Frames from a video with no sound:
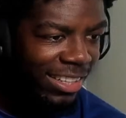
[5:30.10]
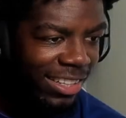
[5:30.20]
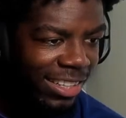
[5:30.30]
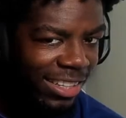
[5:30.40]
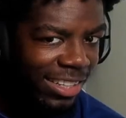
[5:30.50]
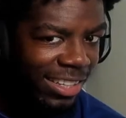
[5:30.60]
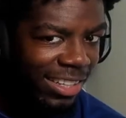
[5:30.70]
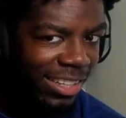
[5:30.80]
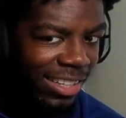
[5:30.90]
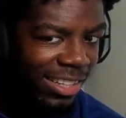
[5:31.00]

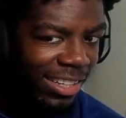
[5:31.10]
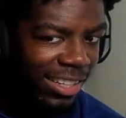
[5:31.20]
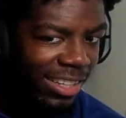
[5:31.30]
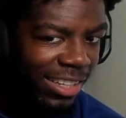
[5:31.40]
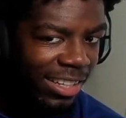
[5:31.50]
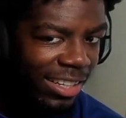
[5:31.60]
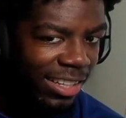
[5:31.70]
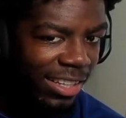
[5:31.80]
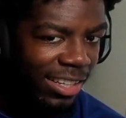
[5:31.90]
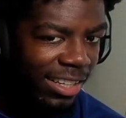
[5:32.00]

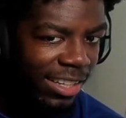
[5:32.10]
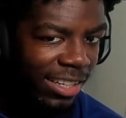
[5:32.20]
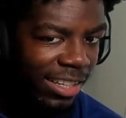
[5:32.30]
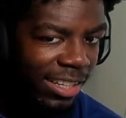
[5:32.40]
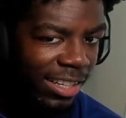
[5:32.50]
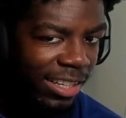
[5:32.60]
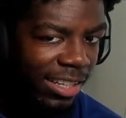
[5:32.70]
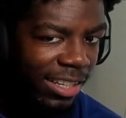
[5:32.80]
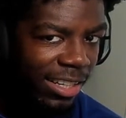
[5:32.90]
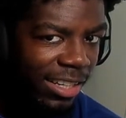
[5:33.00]

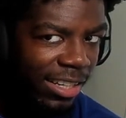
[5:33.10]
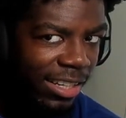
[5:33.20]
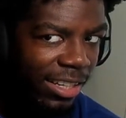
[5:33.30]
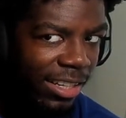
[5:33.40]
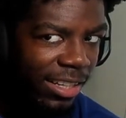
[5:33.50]
No one is speaking in this clip.